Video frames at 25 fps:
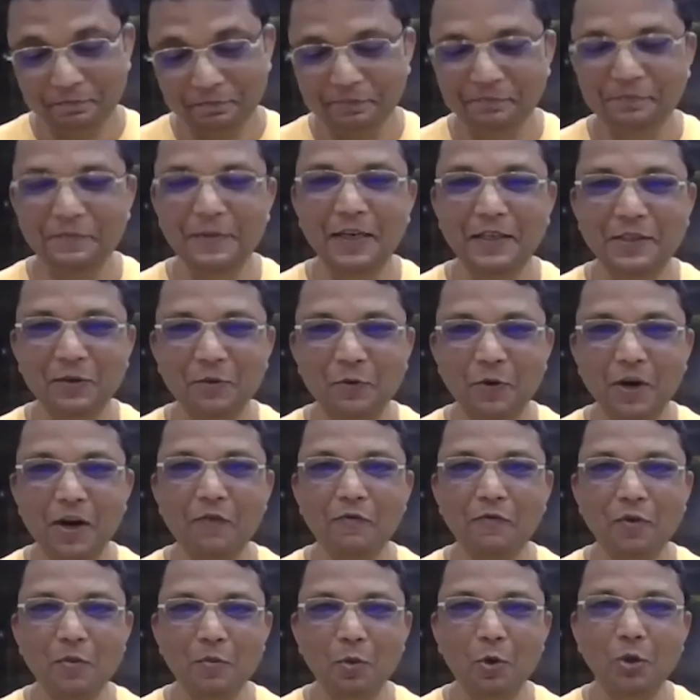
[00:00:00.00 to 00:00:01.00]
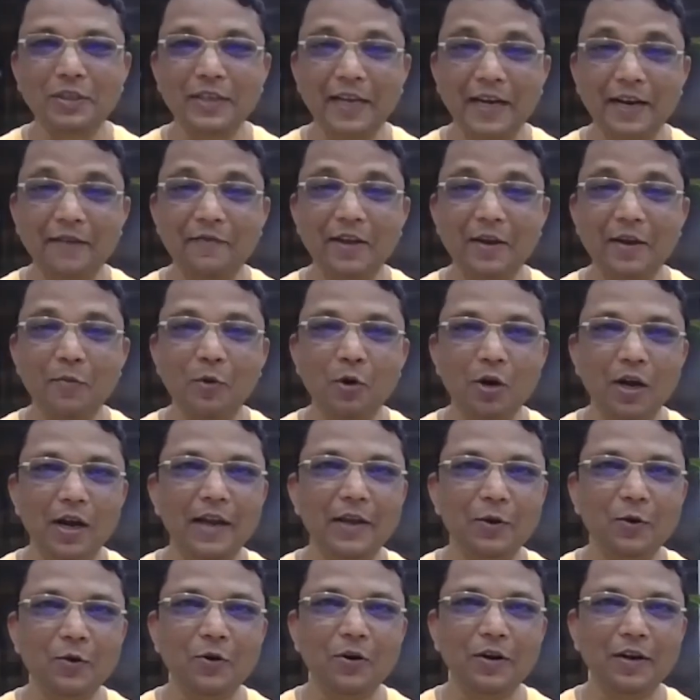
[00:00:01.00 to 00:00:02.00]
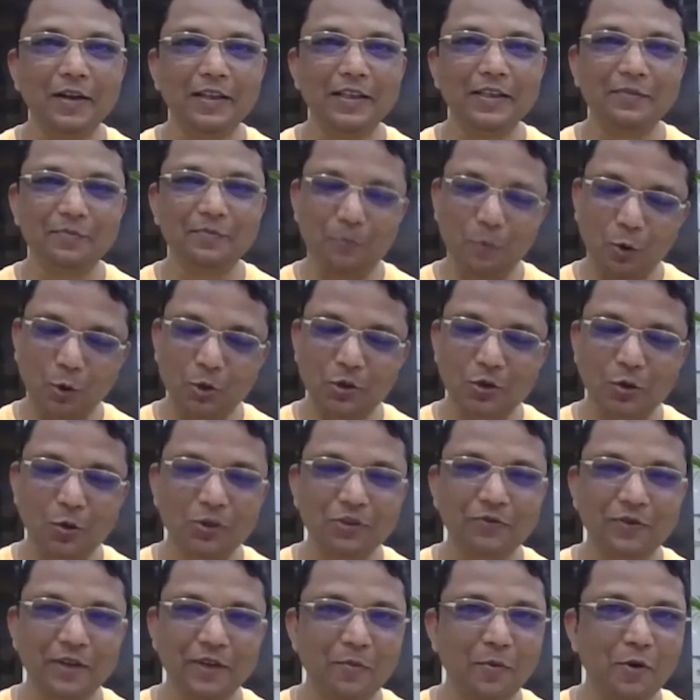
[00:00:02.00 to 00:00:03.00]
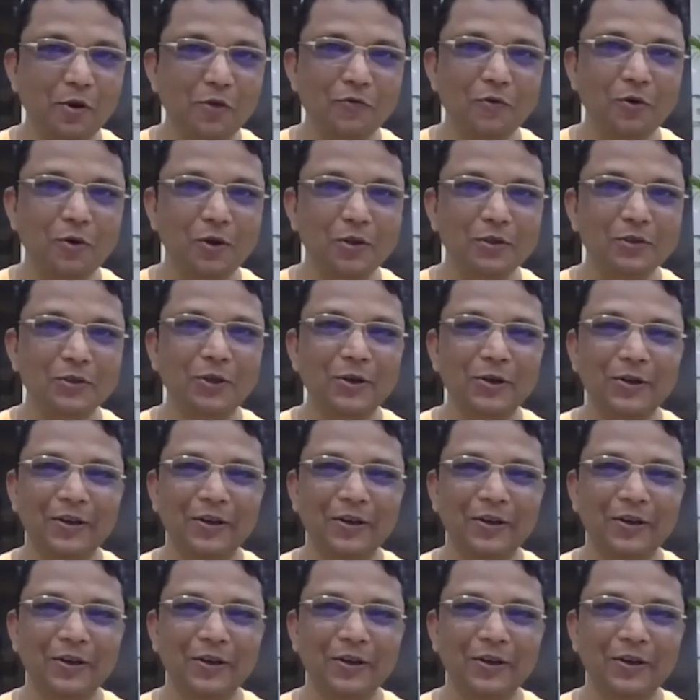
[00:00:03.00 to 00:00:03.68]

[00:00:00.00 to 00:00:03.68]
That's a wonderful pose and very beautiful. You know, this pose looks very beautiful also.